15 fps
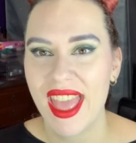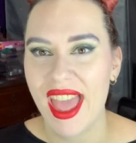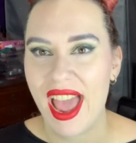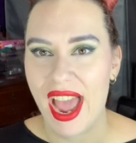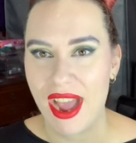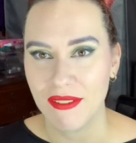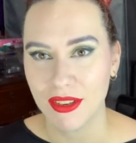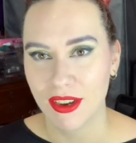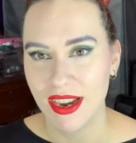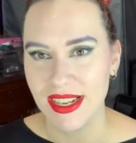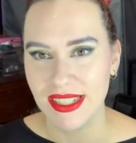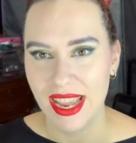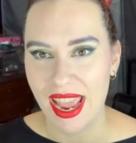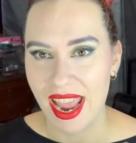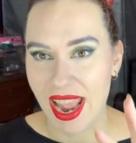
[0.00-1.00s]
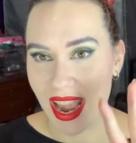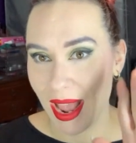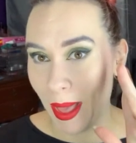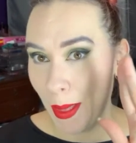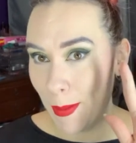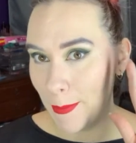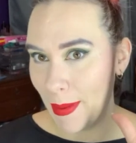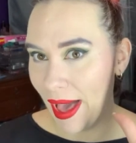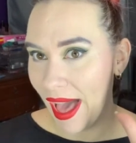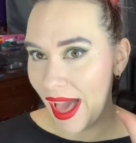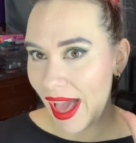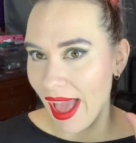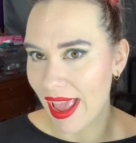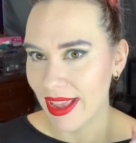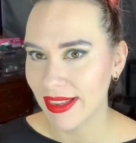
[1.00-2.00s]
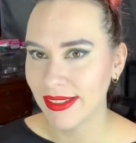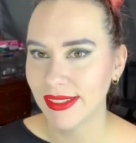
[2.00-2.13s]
Have a great day. Bye.